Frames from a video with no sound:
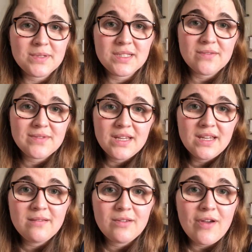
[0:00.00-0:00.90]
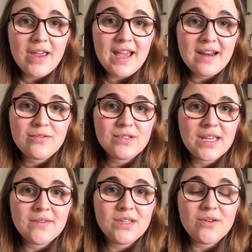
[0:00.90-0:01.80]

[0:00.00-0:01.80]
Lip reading: which is obviously great, and it also gives